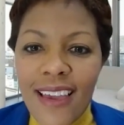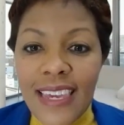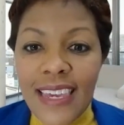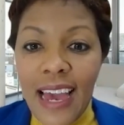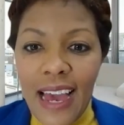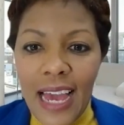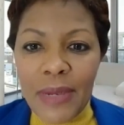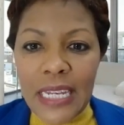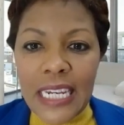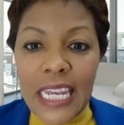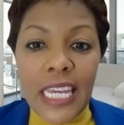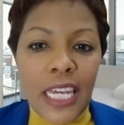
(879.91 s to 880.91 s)
yeah, I
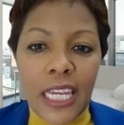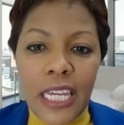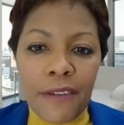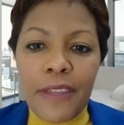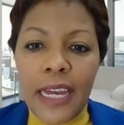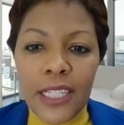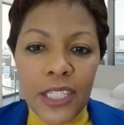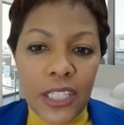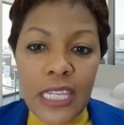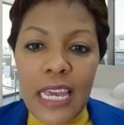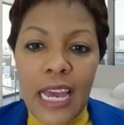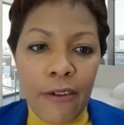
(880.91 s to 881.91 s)
mean, if that's
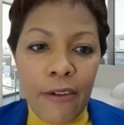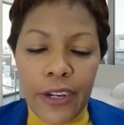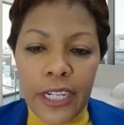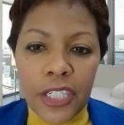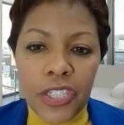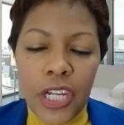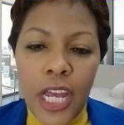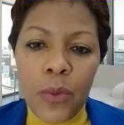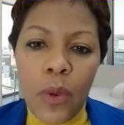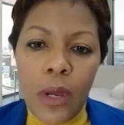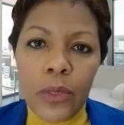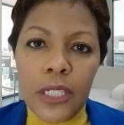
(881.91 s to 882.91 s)
the average, and
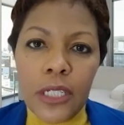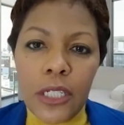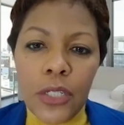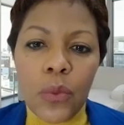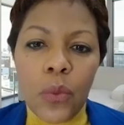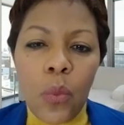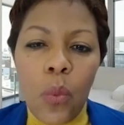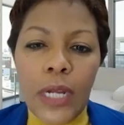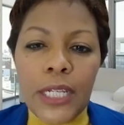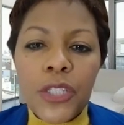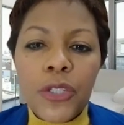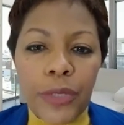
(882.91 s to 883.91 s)

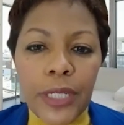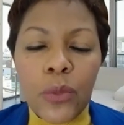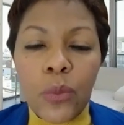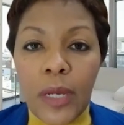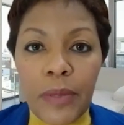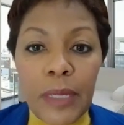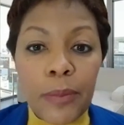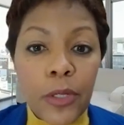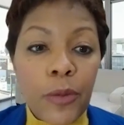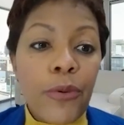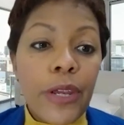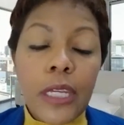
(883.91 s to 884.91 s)
what is the reason why people
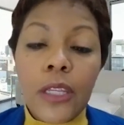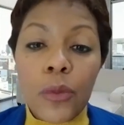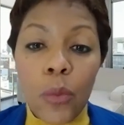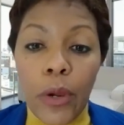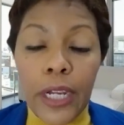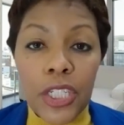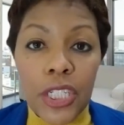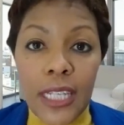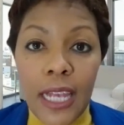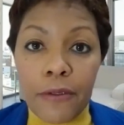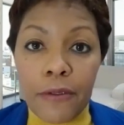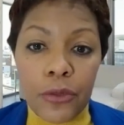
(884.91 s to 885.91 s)
are breaking their mortgages
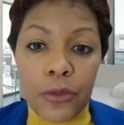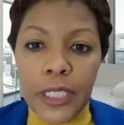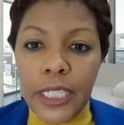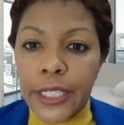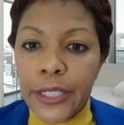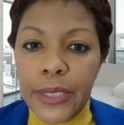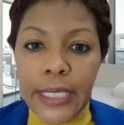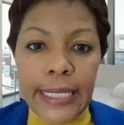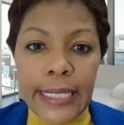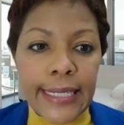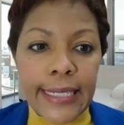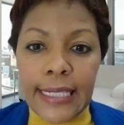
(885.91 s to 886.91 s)
after 3 years?
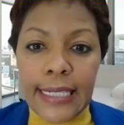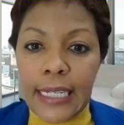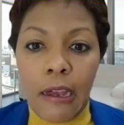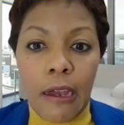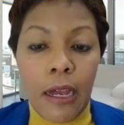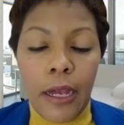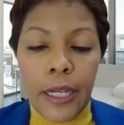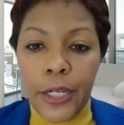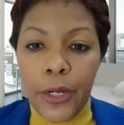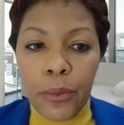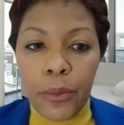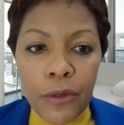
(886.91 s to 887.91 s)
Is it,
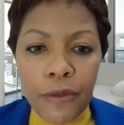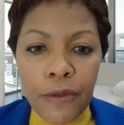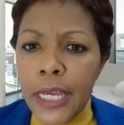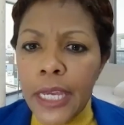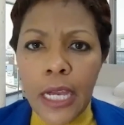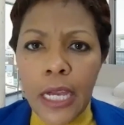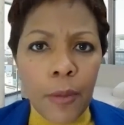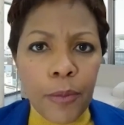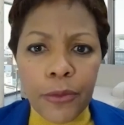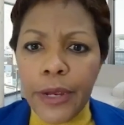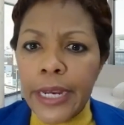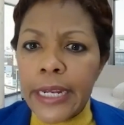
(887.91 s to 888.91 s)
moving,
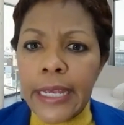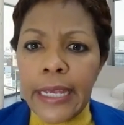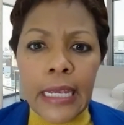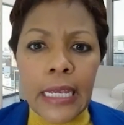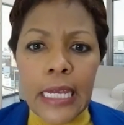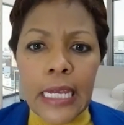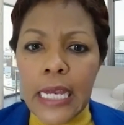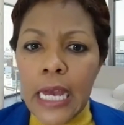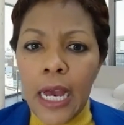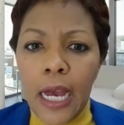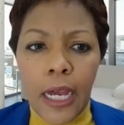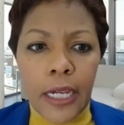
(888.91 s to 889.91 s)
upgrading,
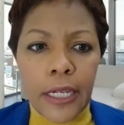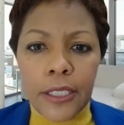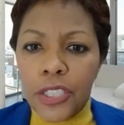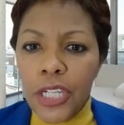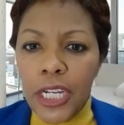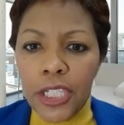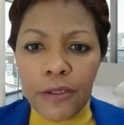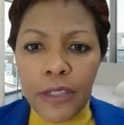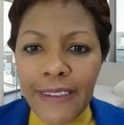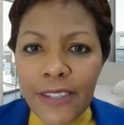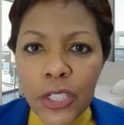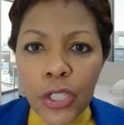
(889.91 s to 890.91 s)
change of
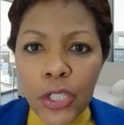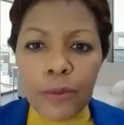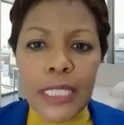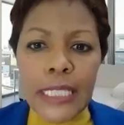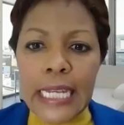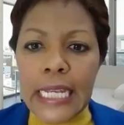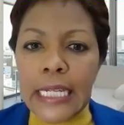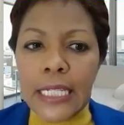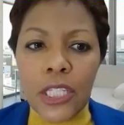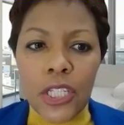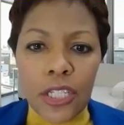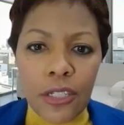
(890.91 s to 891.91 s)
life
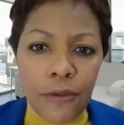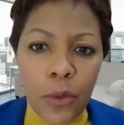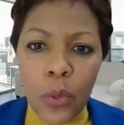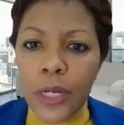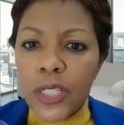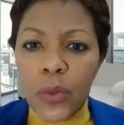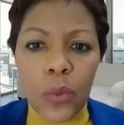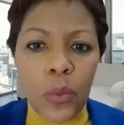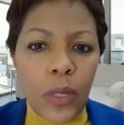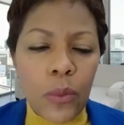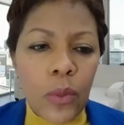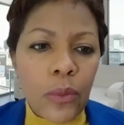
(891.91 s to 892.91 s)
circumstance, divorce?
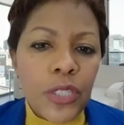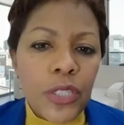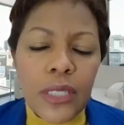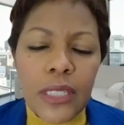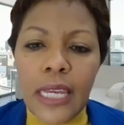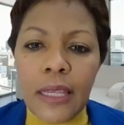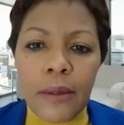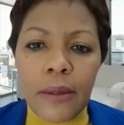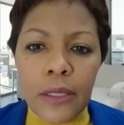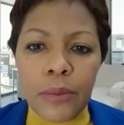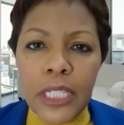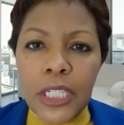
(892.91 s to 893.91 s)
What would you say
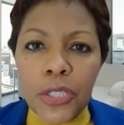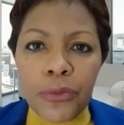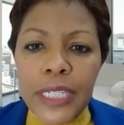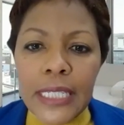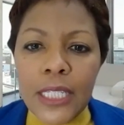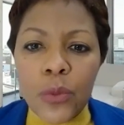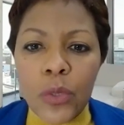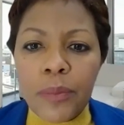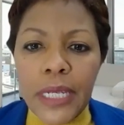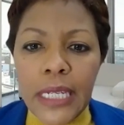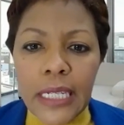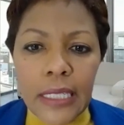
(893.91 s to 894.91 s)
the major reasons would
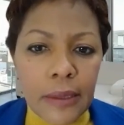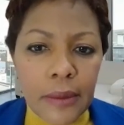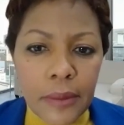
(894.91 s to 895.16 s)
be?